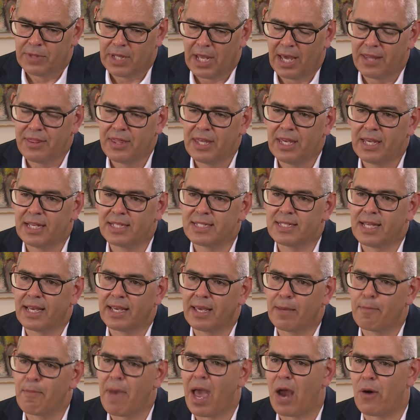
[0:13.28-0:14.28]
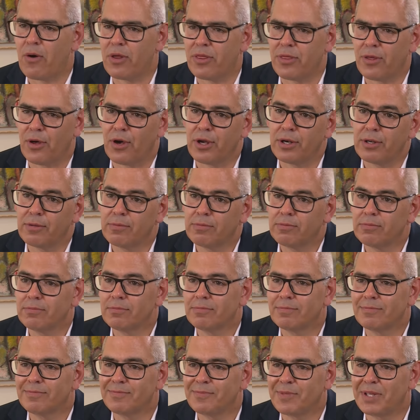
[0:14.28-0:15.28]
I think it's like a marathon
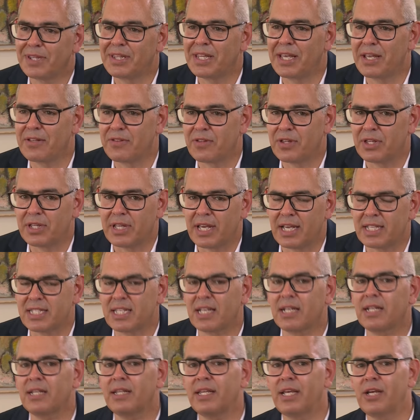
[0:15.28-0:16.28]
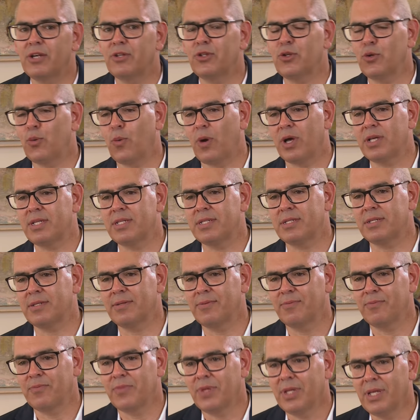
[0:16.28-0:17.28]
at the end of the day. It's clear to us.
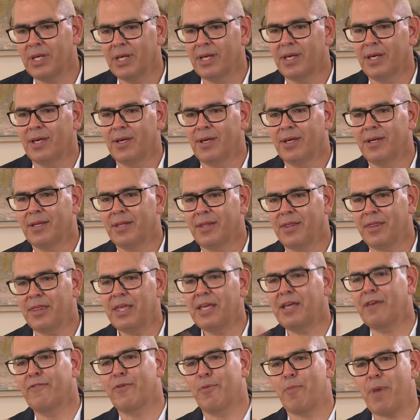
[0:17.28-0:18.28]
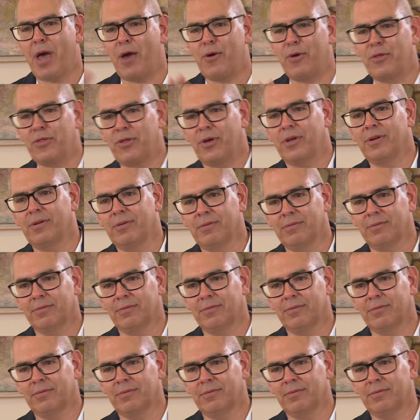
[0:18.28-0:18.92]
Think of a marathon.